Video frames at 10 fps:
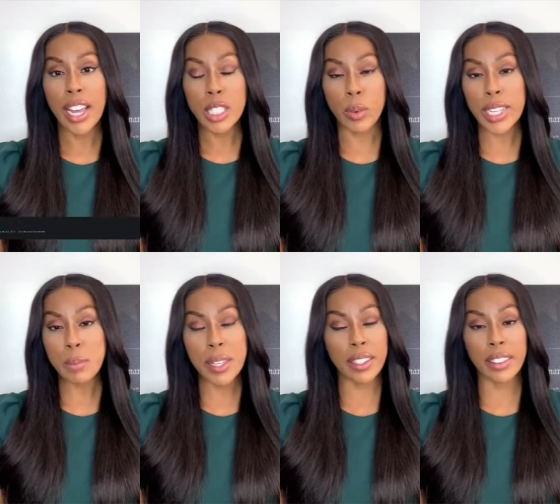So I
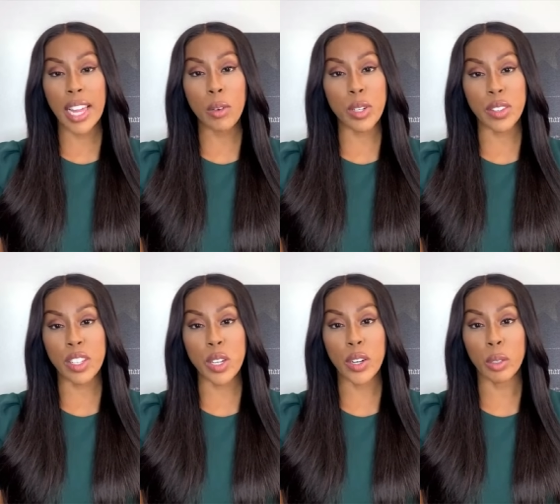speak the language of
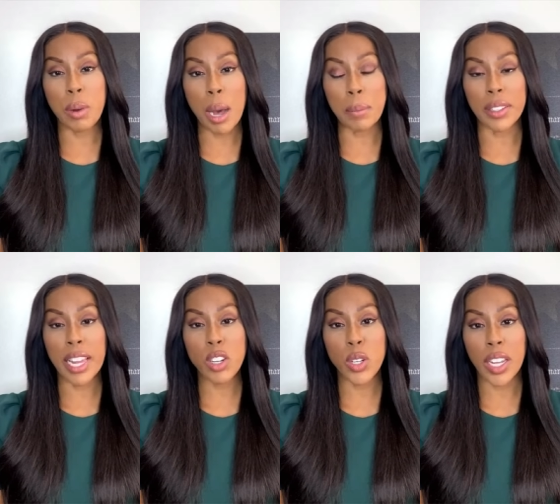the general
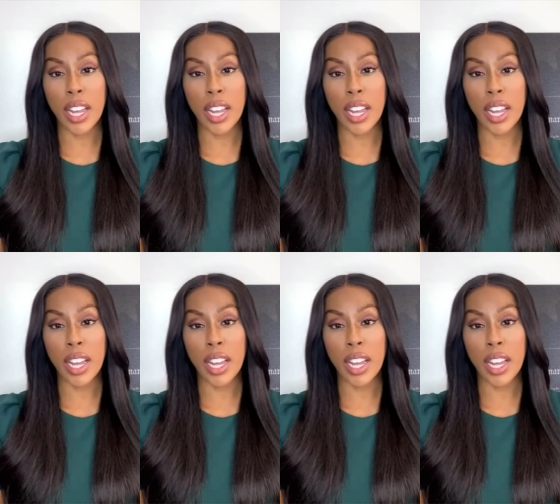population.